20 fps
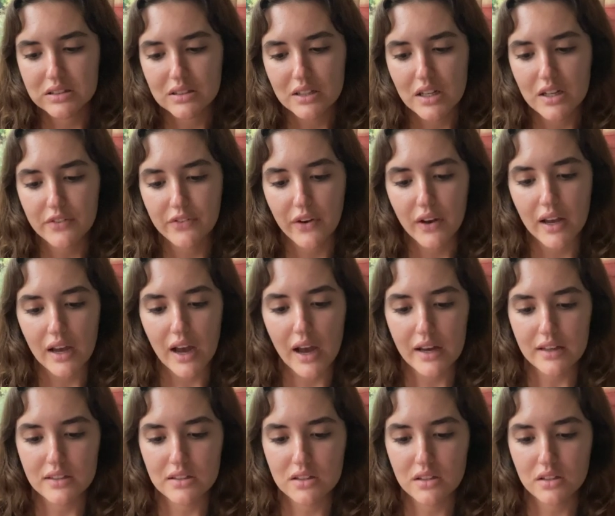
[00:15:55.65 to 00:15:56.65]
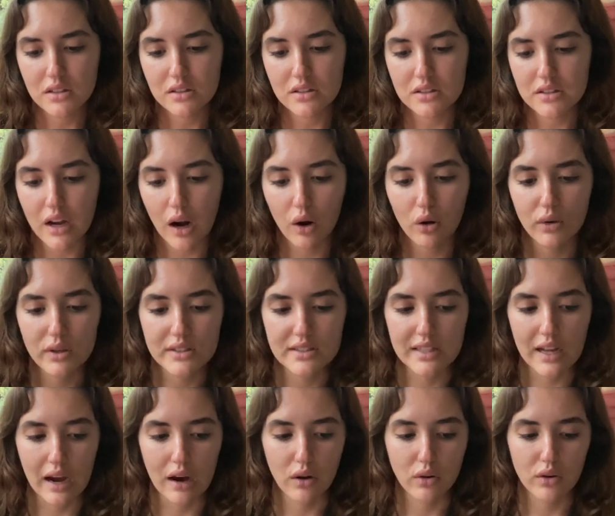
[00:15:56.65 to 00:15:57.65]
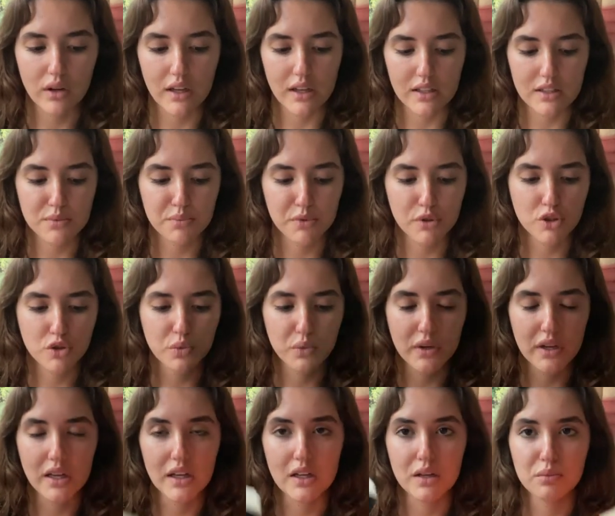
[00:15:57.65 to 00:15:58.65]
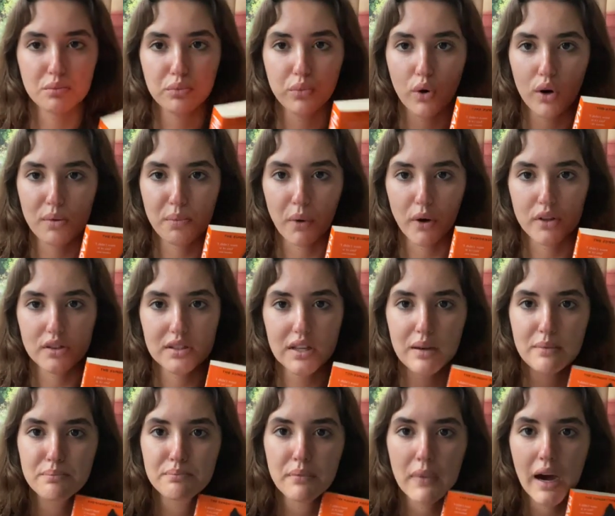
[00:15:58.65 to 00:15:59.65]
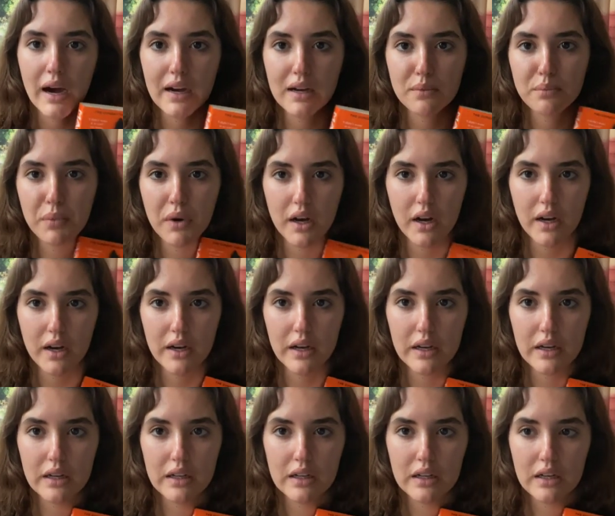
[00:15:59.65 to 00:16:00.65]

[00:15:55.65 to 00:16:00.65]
If I had to narrow it down, it's between Boy Parts and Magpie.